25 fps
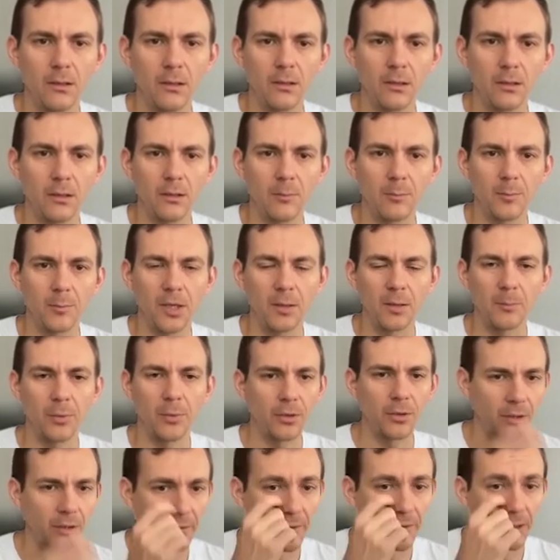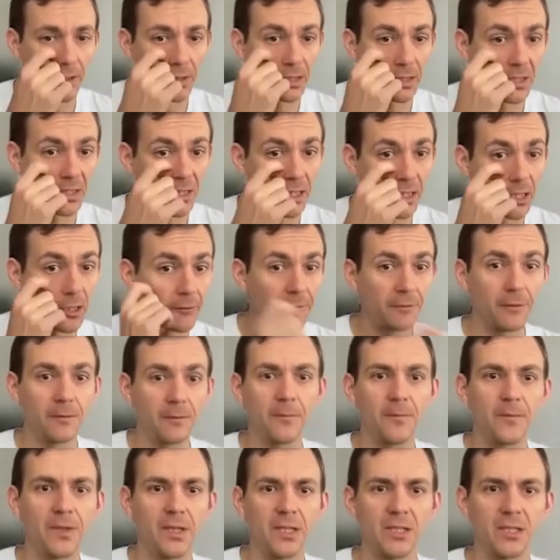the ping pong event itself
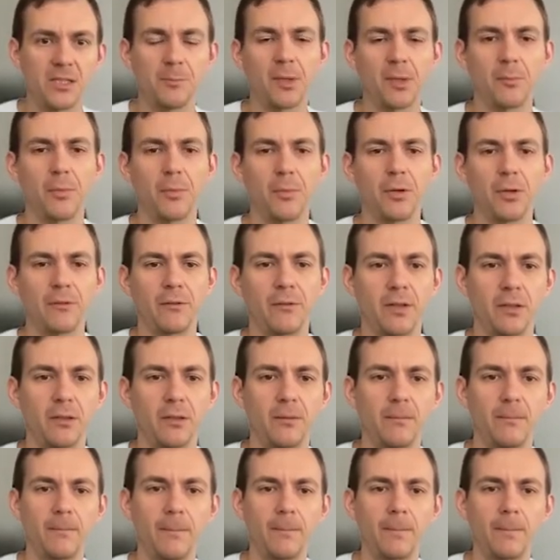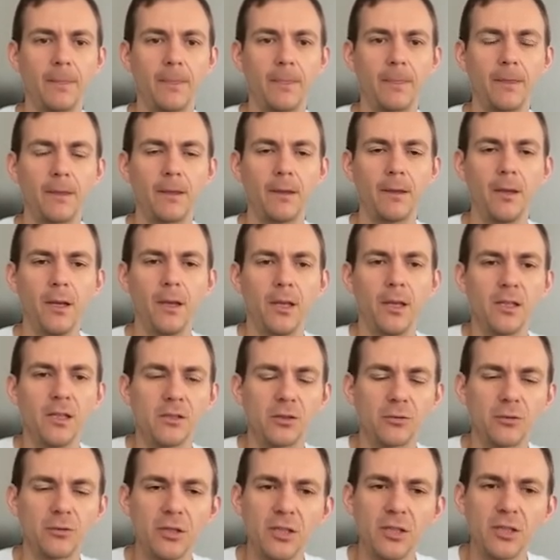is the ping pong event.
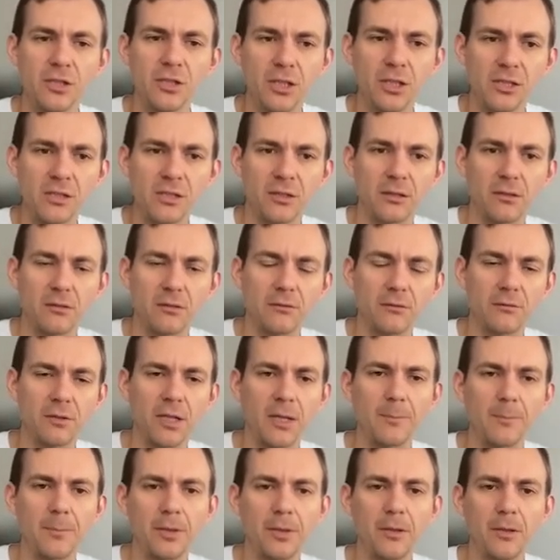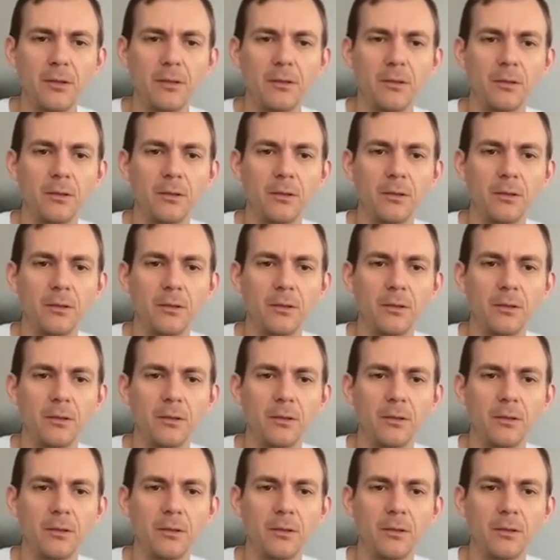So this is just a wrapper